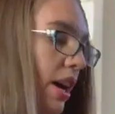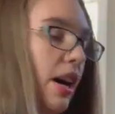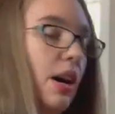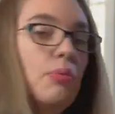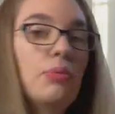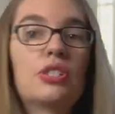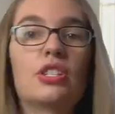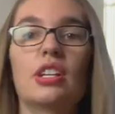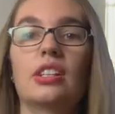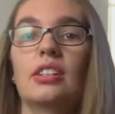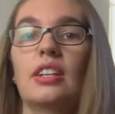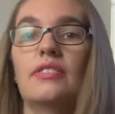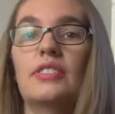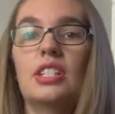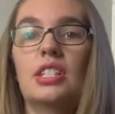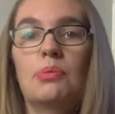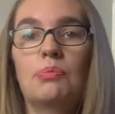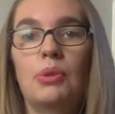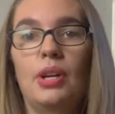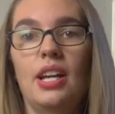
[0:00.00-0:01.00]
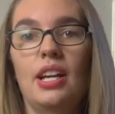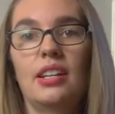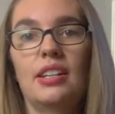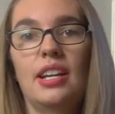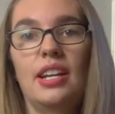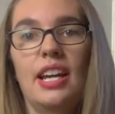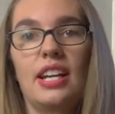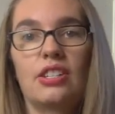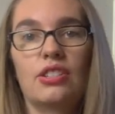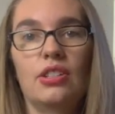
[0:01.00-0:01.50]
which I love this brand. I
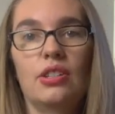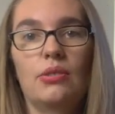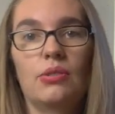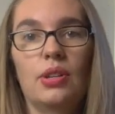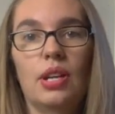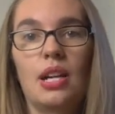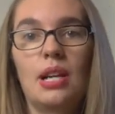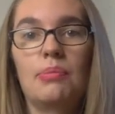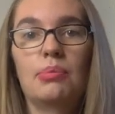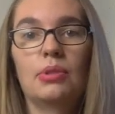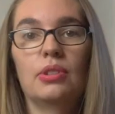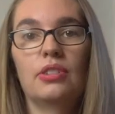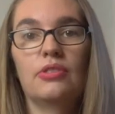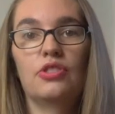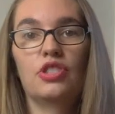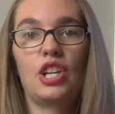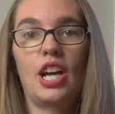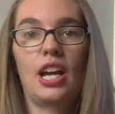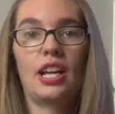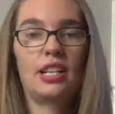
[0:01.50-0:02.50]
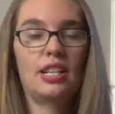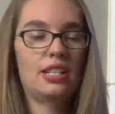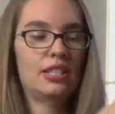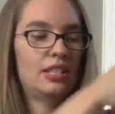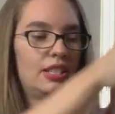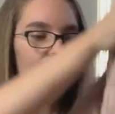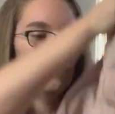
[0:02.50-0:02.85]
actually own a couple of jackets